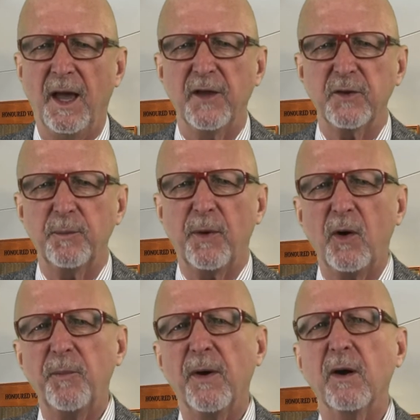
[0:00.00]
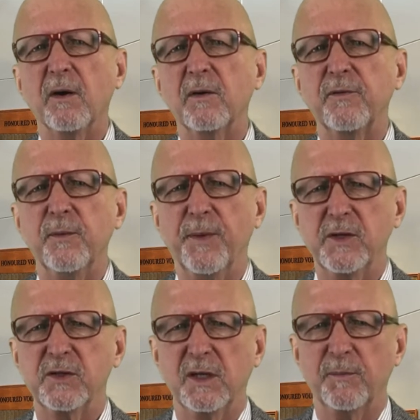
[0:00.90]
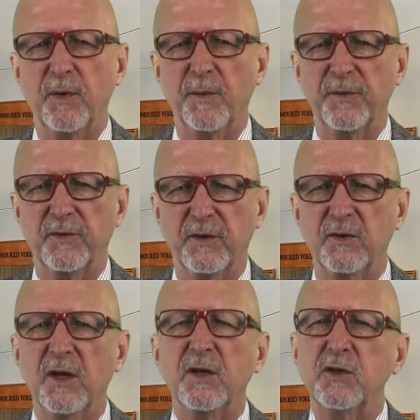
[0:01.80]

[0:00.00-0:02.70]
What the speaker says: As a ballpark for budgeting purposes,